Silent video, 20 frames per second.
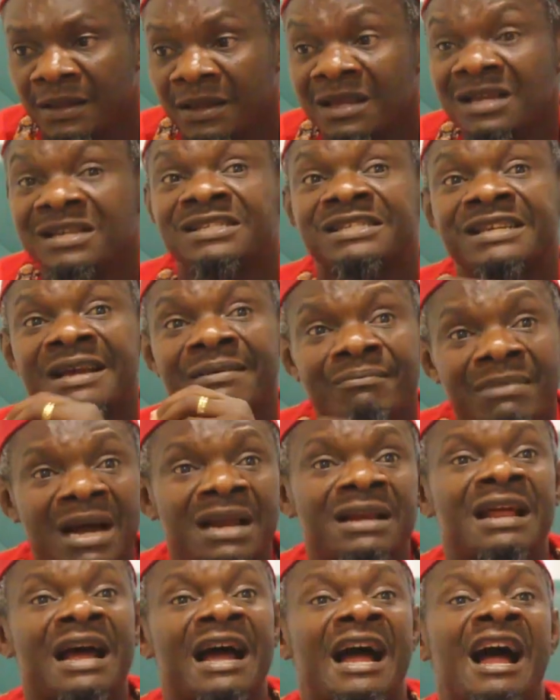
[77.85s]
He's a
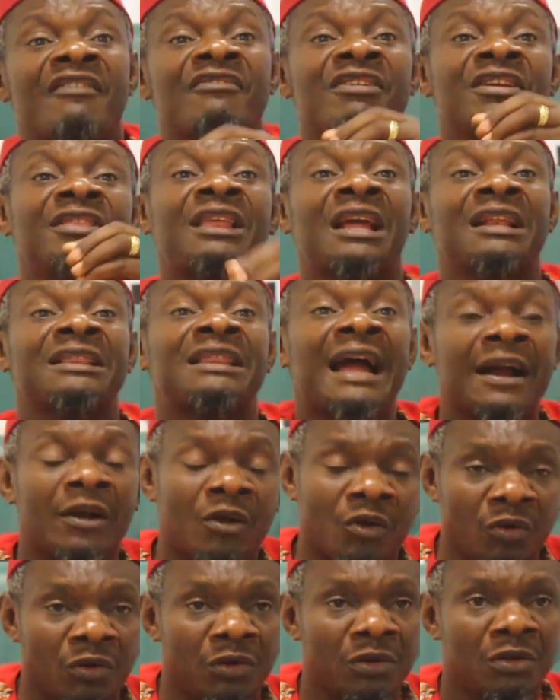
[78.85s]
man that have a
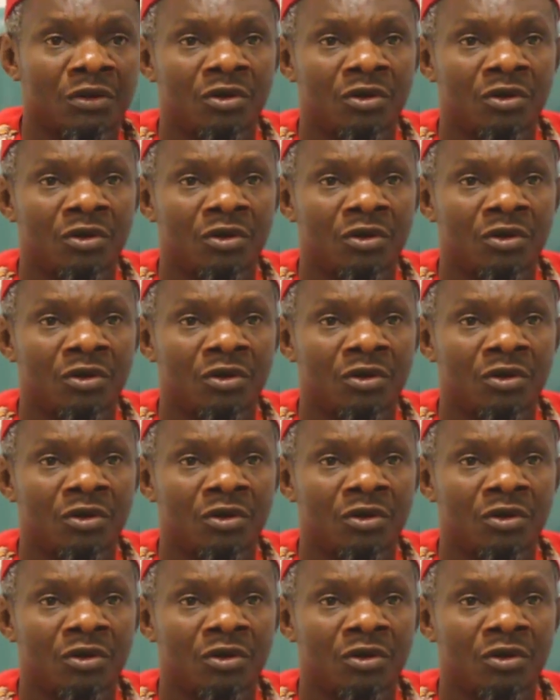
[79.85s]
tentacle.